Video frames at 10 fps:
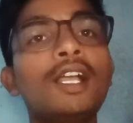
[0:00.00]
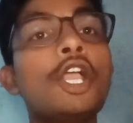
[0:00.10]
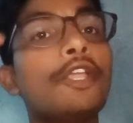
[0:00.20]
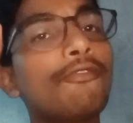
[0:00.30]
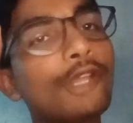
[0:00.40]

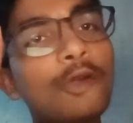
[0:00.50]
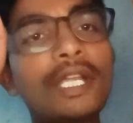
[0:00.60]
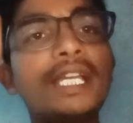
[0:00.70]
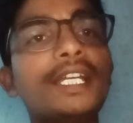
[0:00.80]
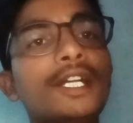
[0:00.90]
If you have
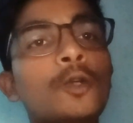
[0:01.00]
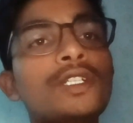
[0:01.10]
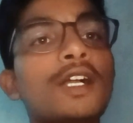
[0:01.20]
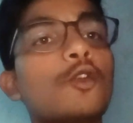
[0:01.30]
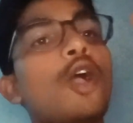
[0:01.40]
any doubts,
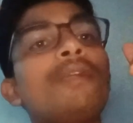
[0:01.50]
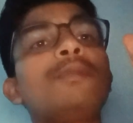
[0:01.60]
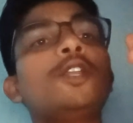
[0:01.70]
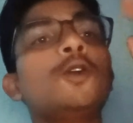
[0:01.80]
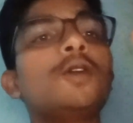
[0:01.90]
comment
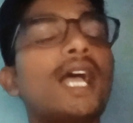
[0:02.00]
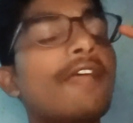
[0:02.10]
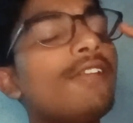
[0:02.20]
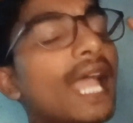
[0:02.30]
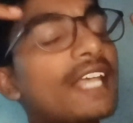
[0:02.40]
below. I
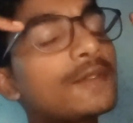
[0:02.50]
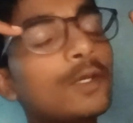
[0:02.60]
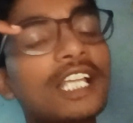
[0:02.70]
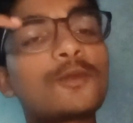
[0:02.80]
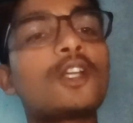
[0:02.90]
will, as soon
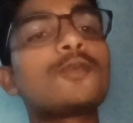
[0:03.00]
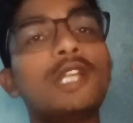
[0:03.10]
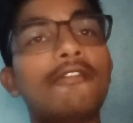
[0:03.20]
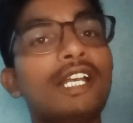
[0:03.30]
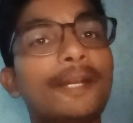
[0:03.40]
as possible,
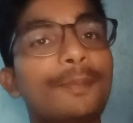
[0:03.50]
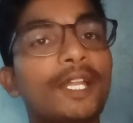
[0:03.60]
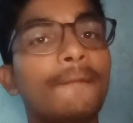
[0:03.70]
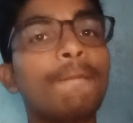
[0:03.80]
I will reply.